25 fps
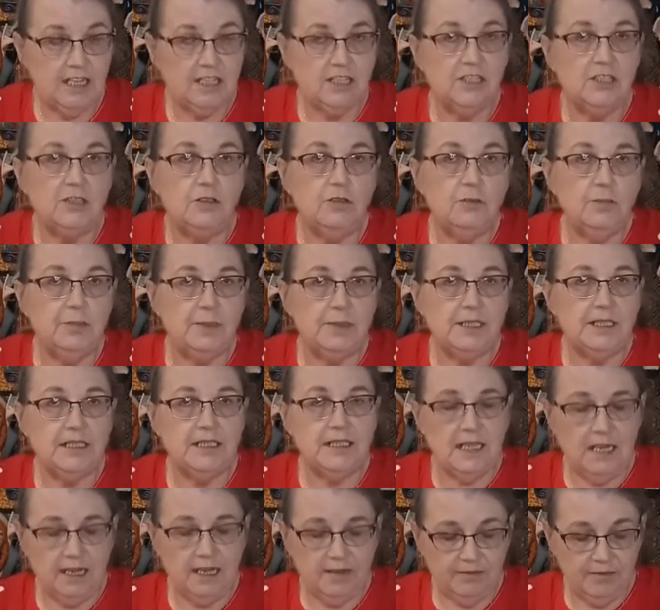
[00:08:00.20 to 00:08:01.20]
a scoop
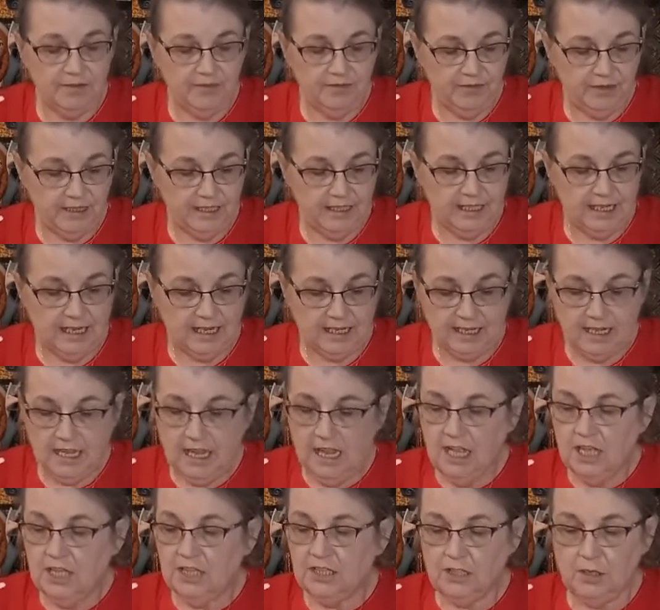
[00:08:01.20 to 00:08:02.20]
instead of a V-neck.
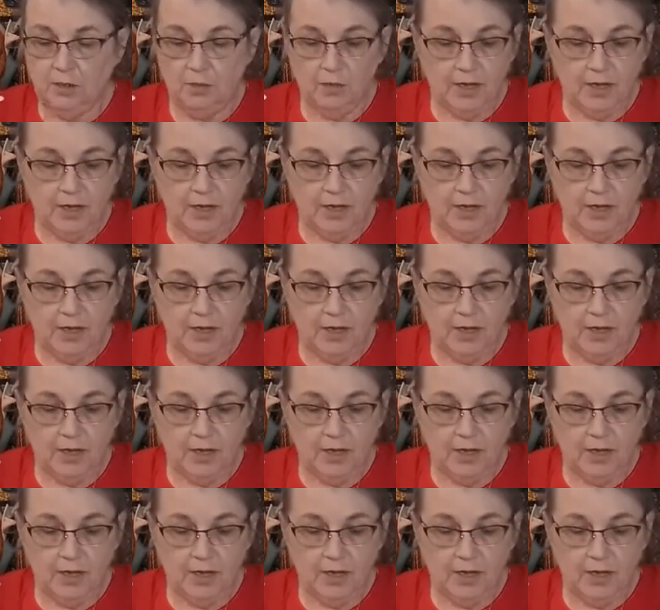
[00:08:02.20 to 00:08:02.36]
So